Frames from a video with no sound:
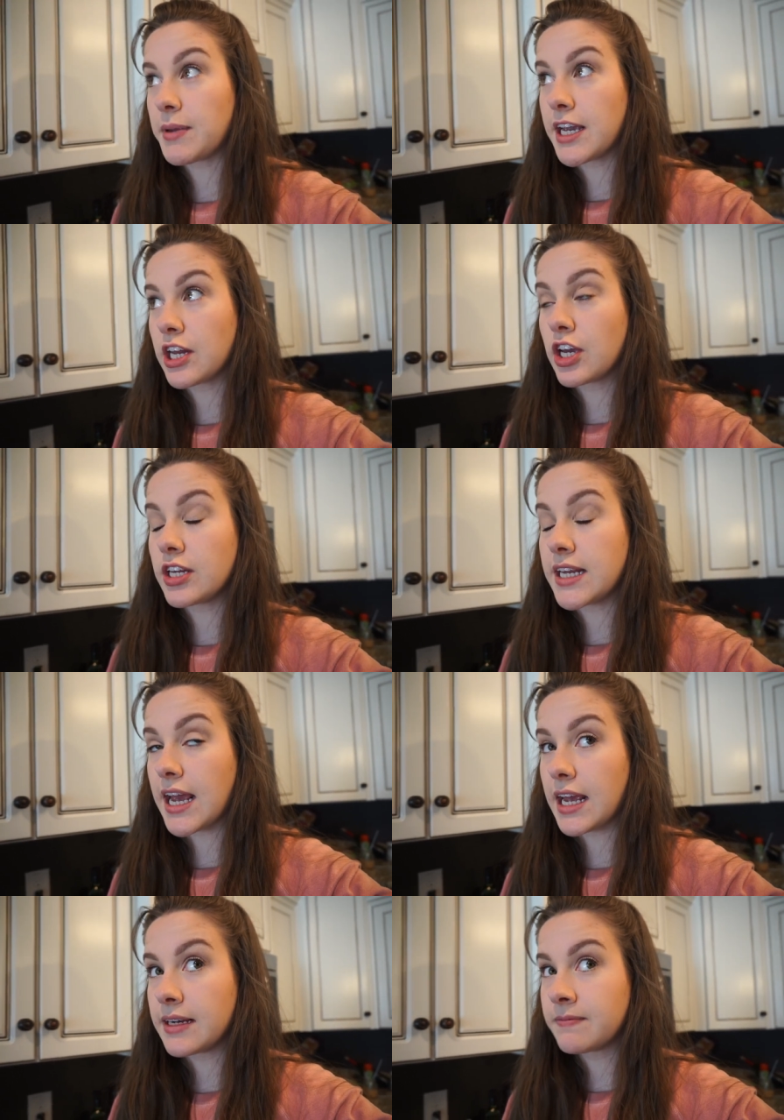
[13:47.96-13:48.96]
to make it a good
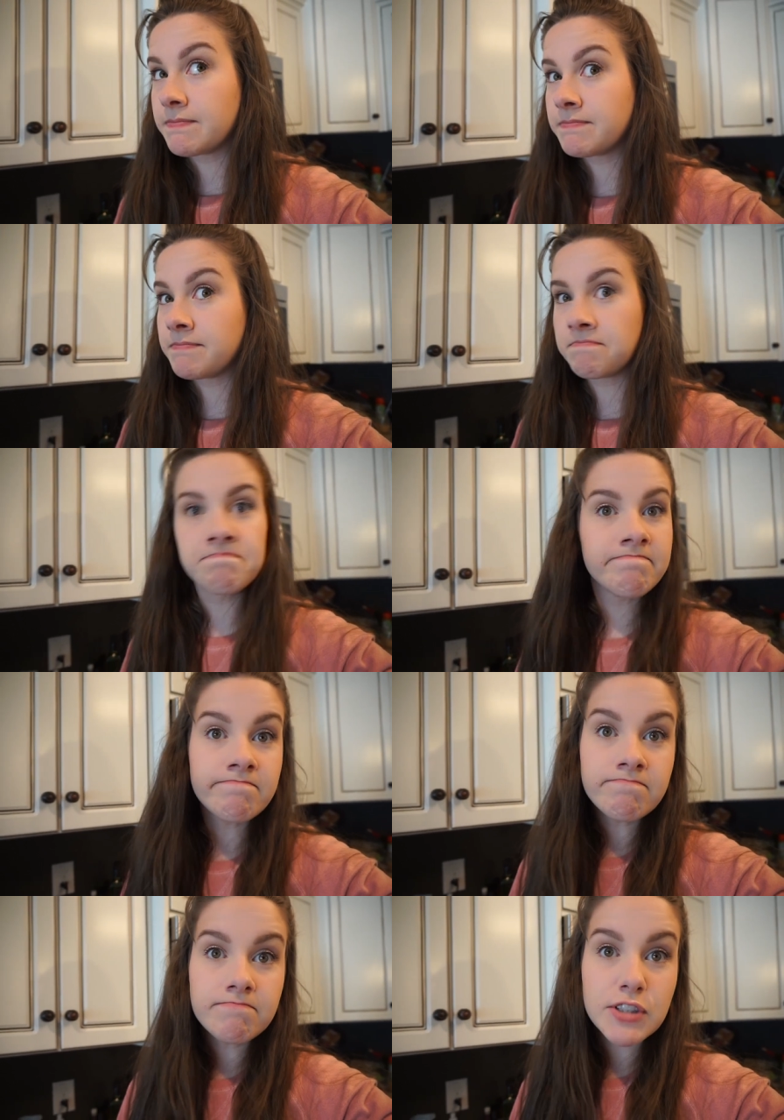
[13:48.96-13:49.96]
day.
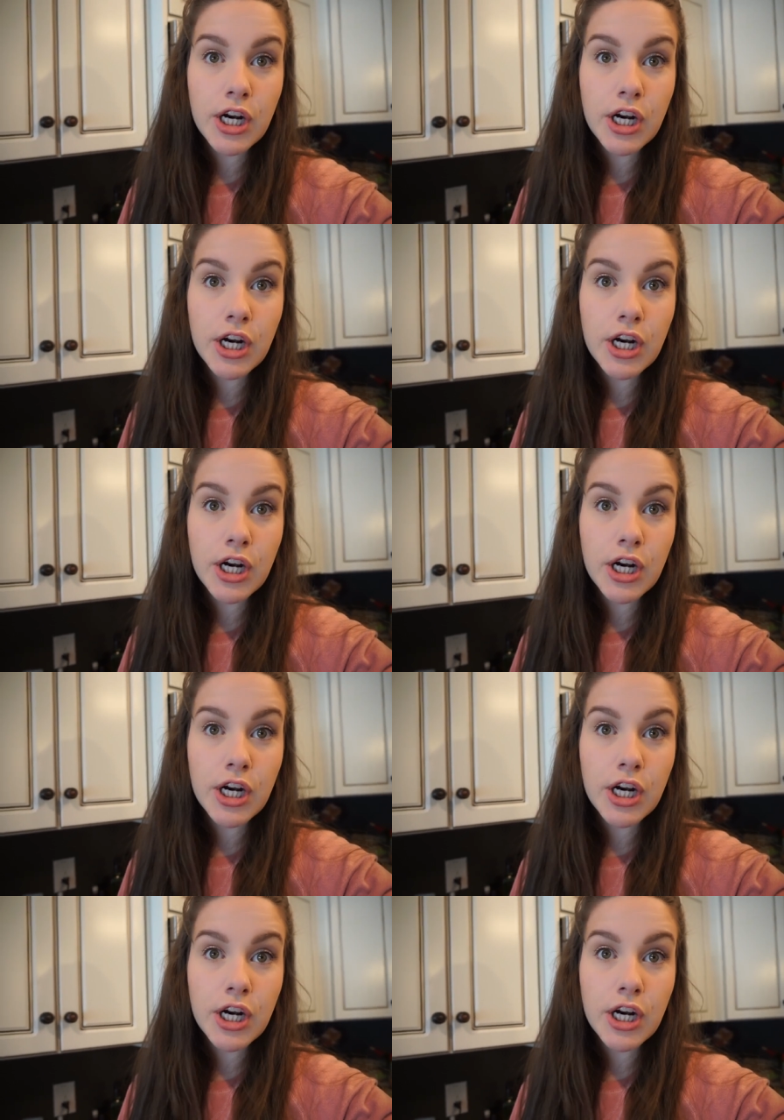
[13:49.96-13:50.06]
I'm